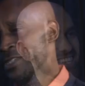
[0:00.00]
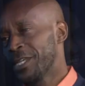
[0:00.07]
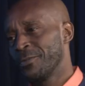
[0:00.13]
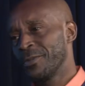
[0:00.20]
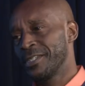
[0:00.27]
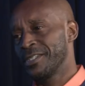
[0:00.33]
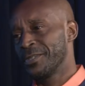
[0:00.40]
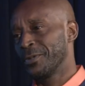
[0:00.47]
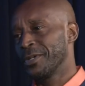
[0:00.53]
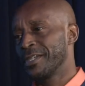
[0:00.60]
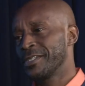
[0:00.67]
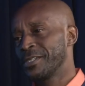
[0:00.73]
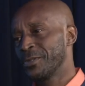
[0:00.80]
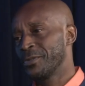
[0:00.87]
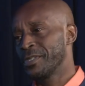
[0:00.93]
I went to
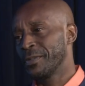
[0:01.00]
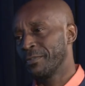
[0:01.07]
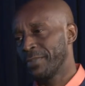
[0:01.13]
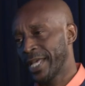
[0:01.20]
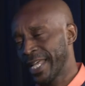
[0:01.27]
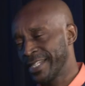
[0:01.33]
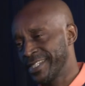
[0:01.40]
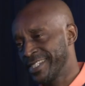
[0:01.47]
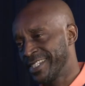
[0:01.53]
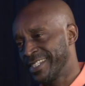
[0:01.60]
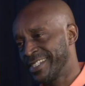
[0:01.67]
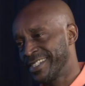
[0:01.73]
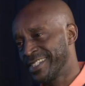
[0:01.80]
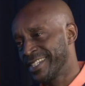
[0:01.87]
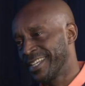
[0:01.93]
Susan
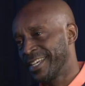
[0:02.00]
Batson's